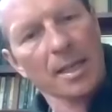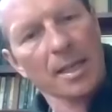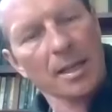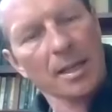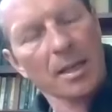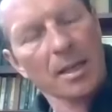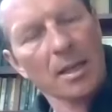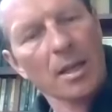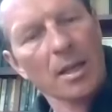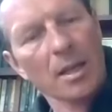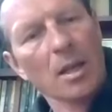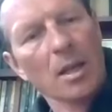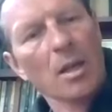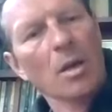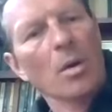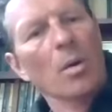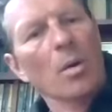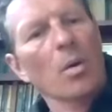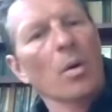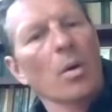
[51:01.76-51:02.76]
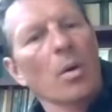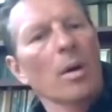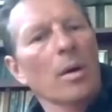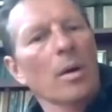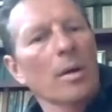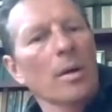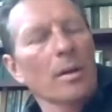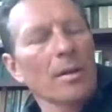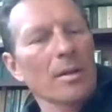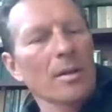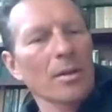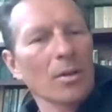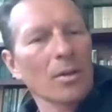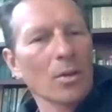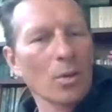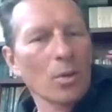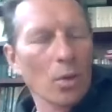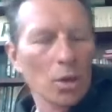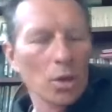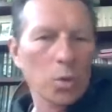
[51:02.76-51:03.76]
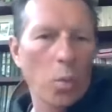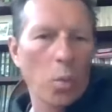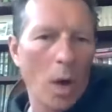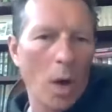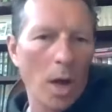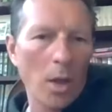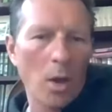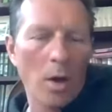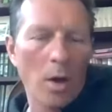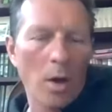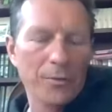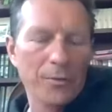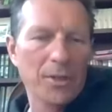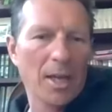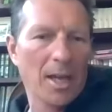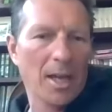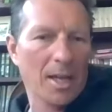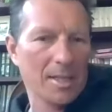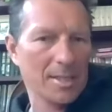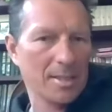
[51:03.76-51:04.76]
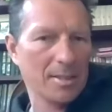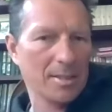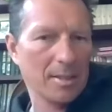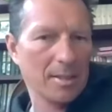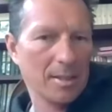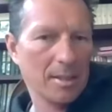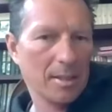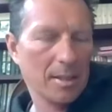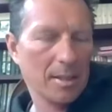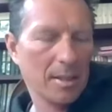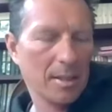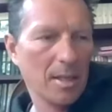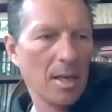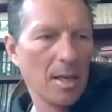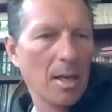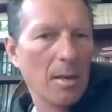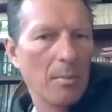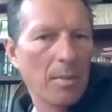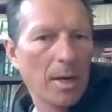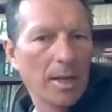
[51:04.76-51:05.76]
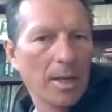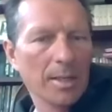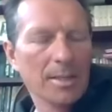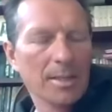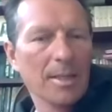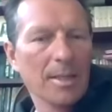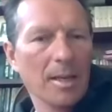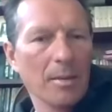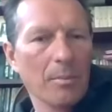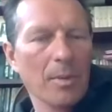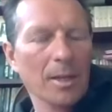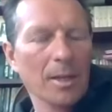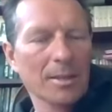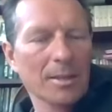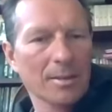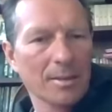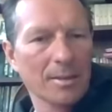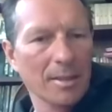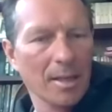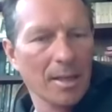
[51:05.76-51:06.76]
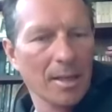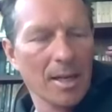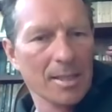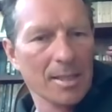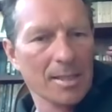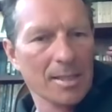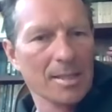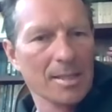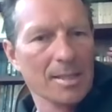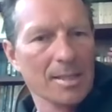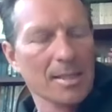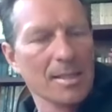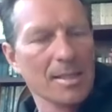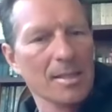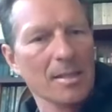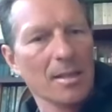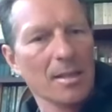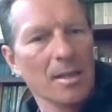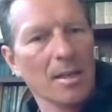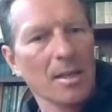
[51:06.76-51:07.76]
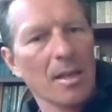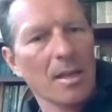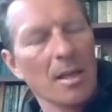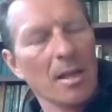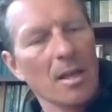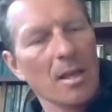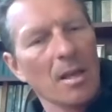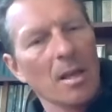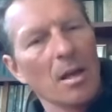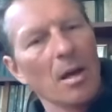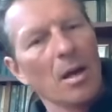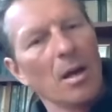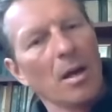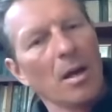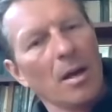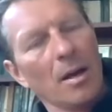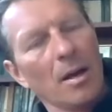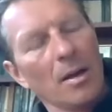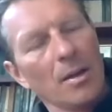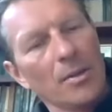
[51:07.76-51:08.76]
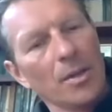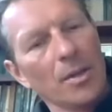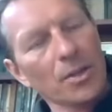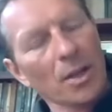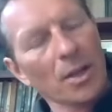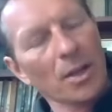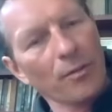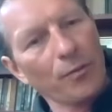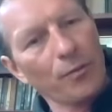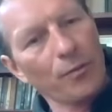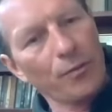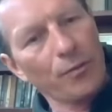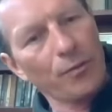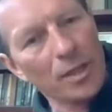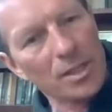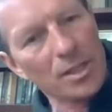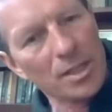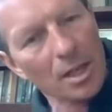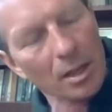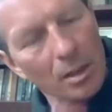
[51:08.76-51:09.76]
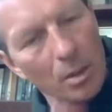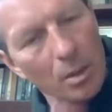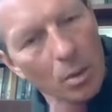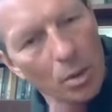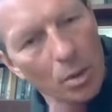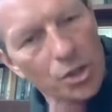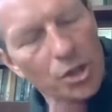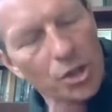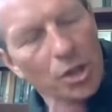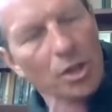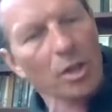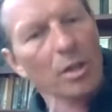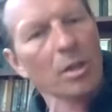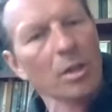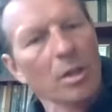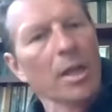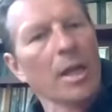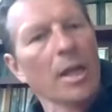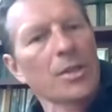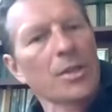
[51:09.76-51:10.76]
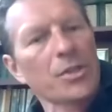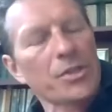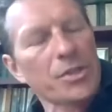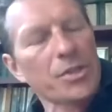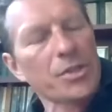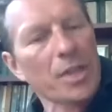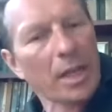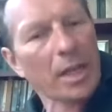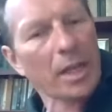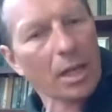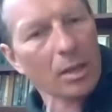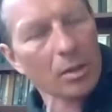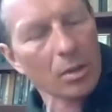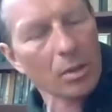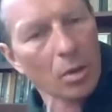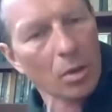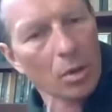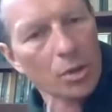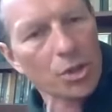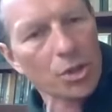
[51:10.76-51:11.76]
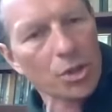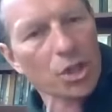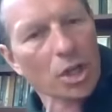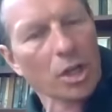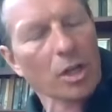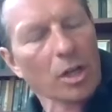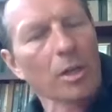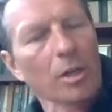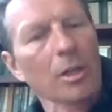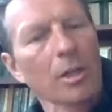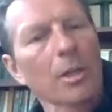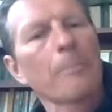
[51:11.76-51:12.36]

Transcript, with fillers: testing not one-off test but it, but tests uh, that are physiological and psychological